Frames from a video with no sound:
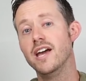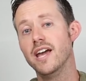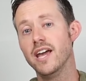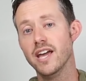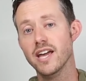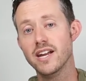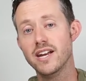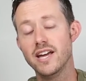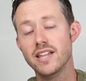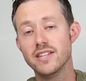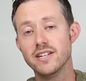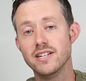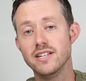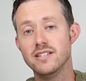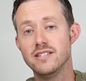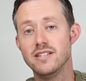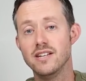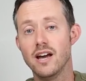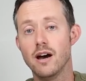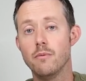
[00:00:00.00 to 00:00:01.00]
and had the
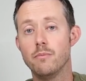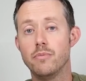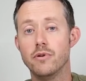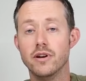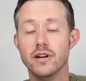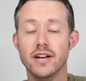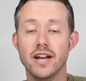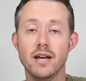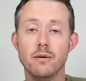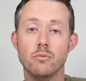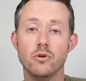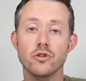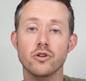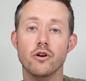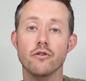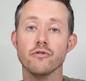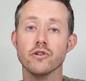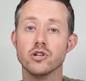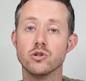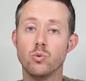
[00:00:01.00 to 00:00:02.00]
DC output enabled
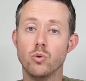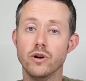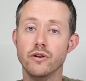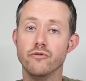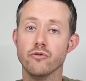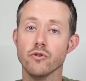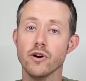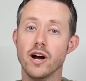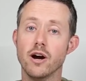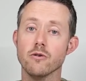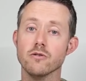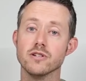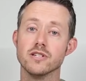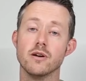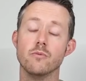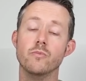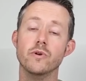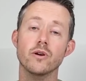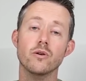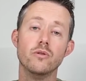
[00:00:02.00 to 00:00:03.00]
over 24
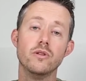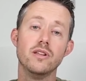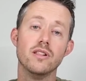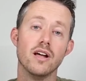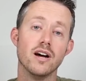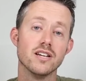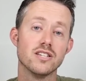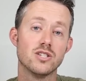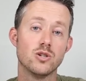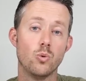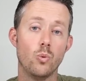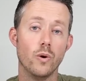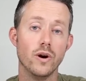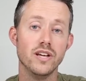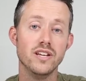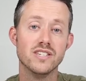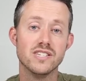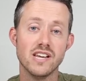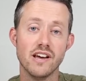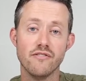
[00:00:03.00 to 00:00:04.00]
hours, and we only lost
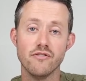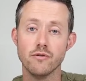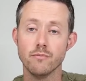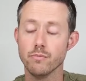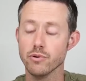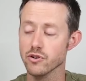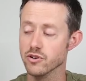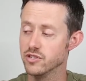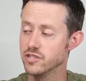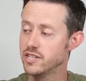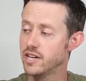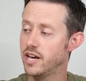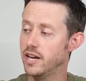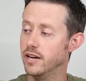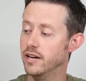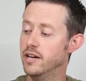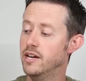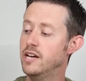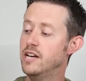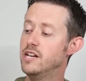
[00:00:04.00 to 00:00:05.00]

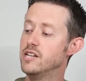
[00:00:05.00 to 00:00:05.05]
27%.